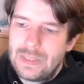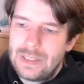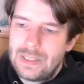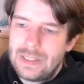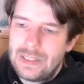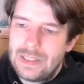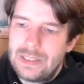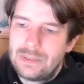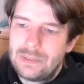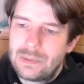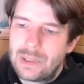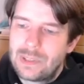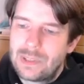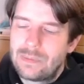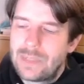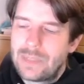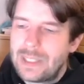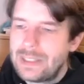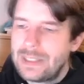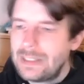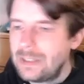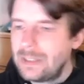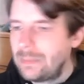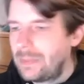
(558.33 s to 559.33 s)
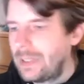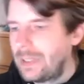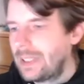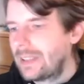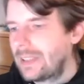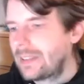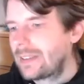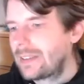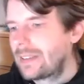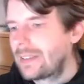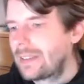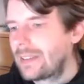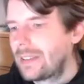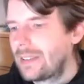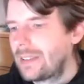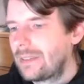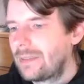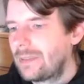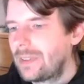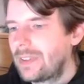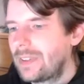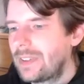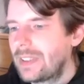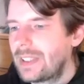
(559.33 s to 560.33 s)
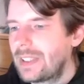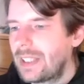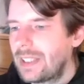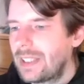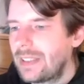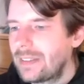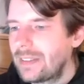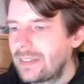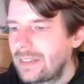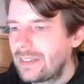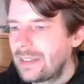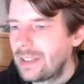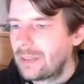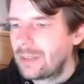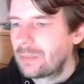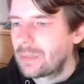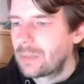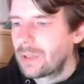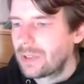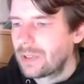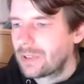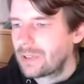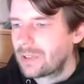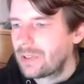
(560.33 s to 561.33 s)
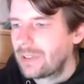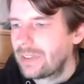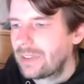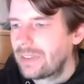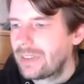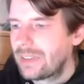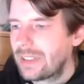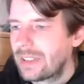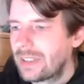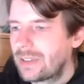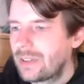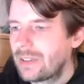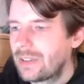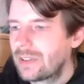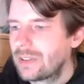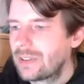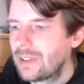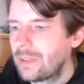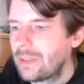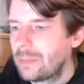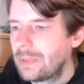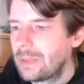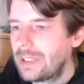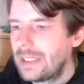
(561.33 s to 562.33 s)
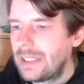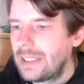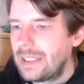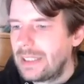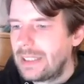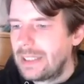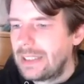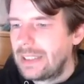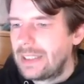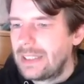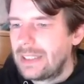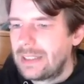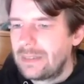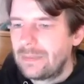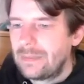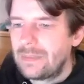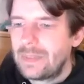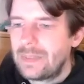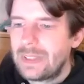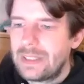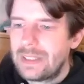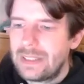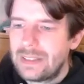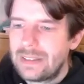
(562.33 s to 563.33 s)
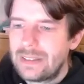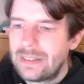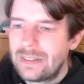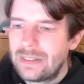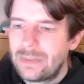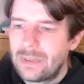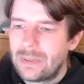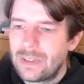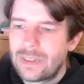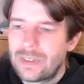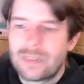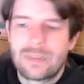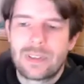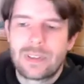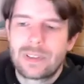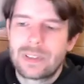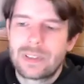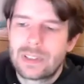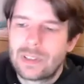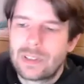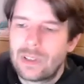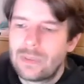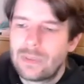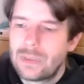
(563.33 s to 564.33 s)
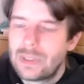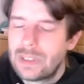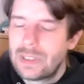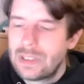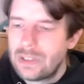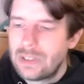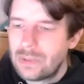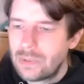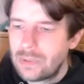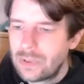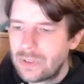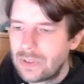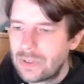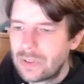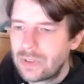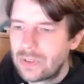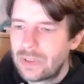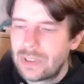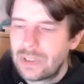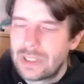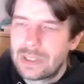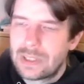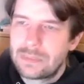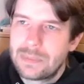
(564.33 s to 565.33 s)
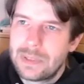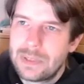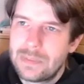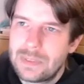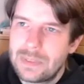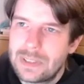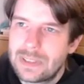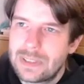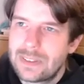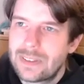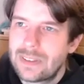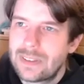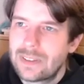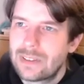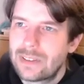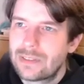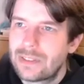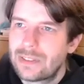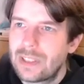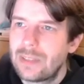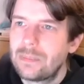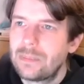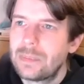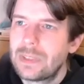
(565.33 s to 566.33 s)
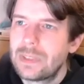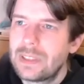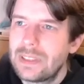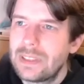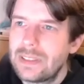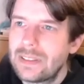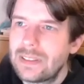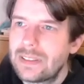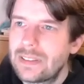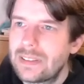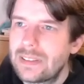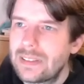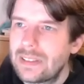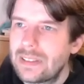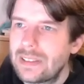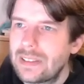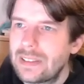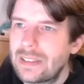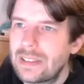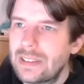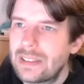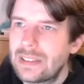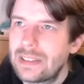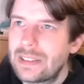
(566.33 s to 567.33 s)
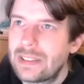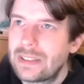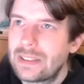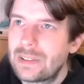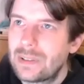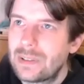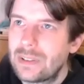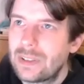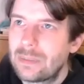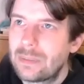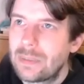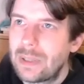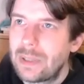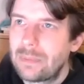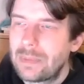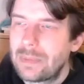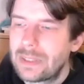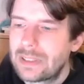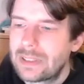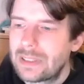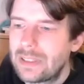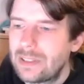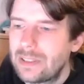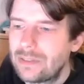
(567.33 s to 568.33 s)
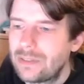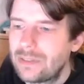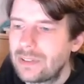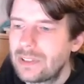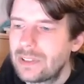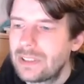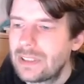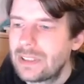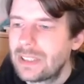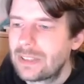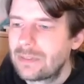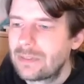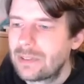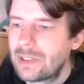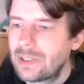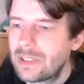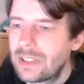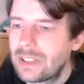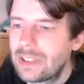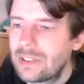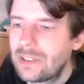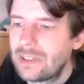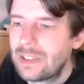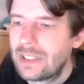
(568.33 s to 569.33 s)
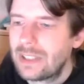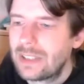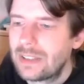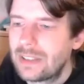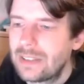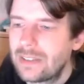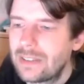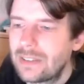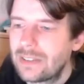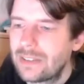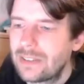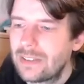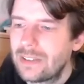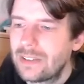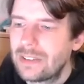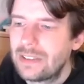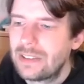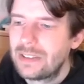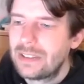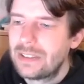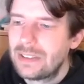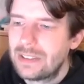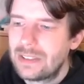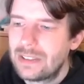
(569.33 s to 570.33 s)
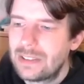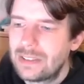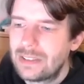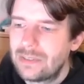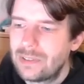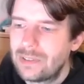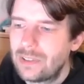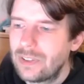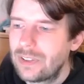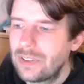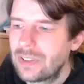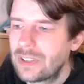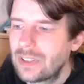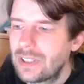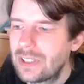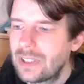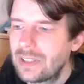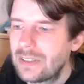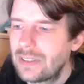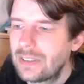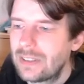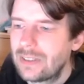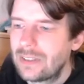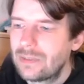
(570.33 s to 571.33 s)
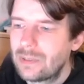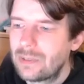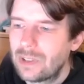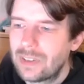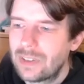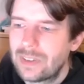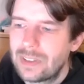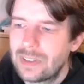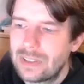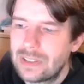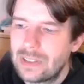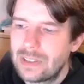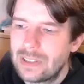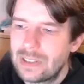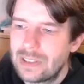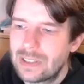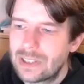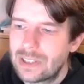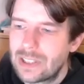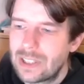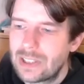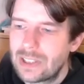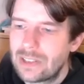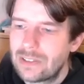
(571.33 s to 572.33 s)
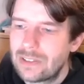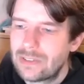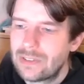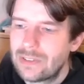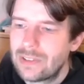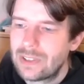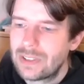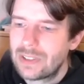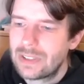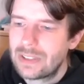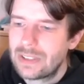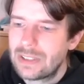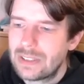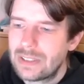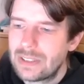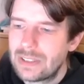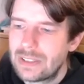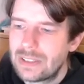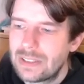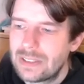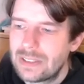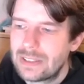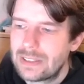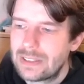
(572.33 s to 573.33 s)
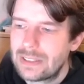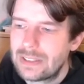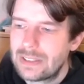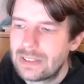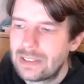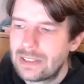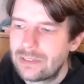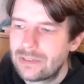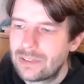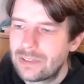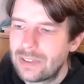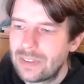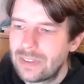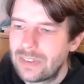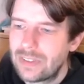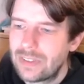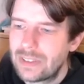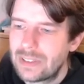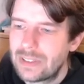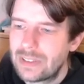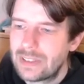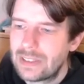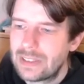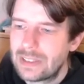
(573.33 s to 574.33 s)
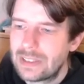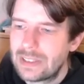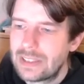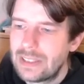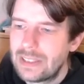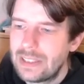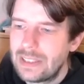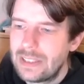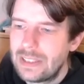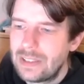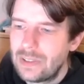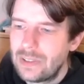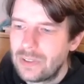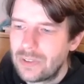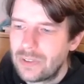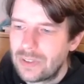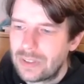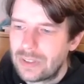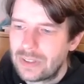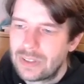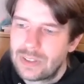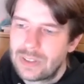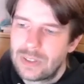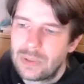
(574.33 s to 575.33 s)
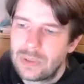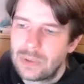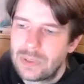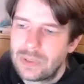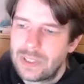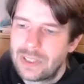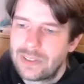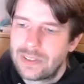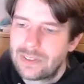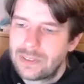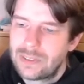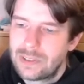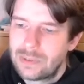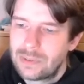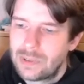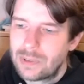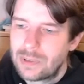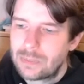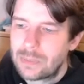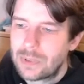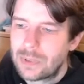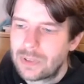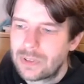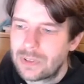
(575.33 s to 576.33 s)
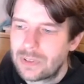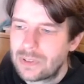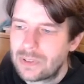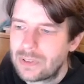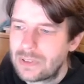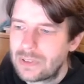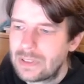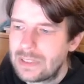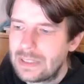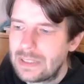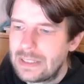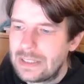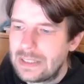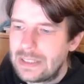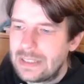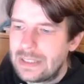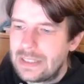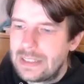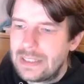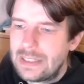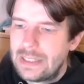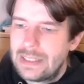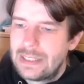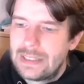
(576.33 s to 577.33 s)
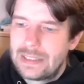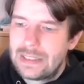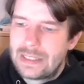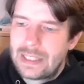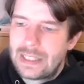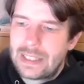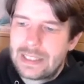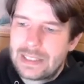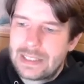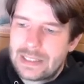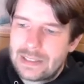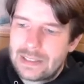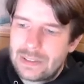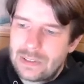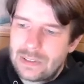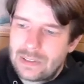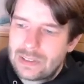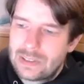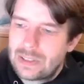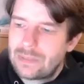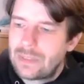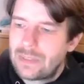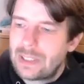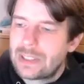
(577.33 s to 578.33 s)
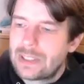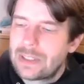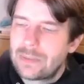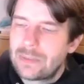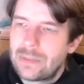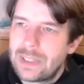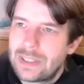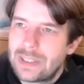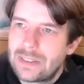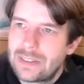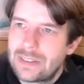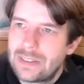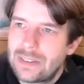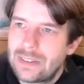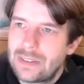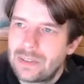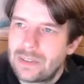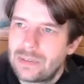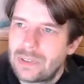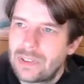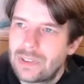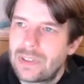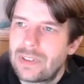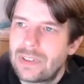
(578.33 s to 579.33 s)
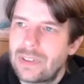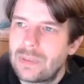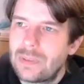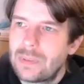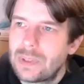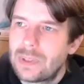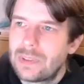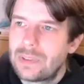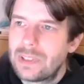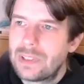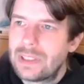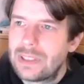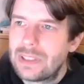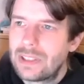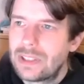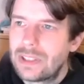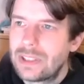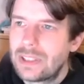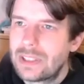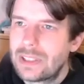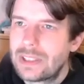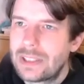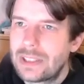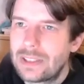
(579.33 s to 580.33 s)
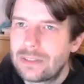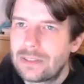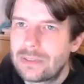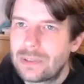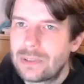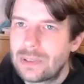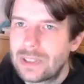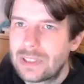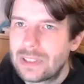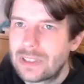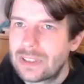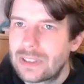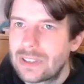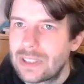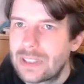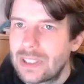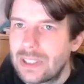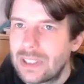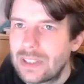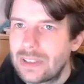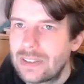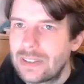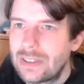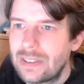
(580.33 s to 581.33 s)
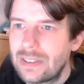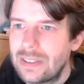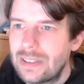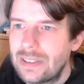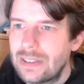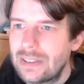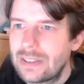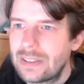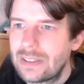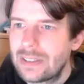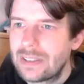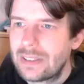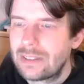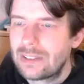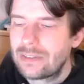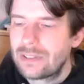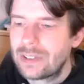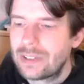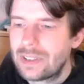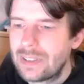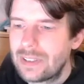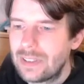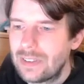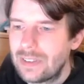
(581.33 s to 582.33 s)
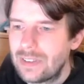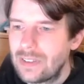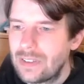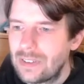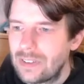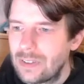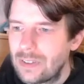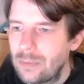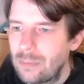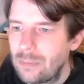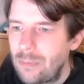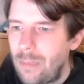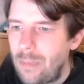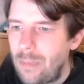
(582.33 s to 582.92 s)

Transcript: E1 multiplex uh, with an ISDN protocol stack on top, um, uh, this was very commonly used to connect PBXs of companies uh, uh, to the public telephony network, and you had these 30 voice channels and one signaling channel for the telephony signaling using the Q931 protocol. And the higher order multiplexes you would see between digital telephone exchanges in the telephony system.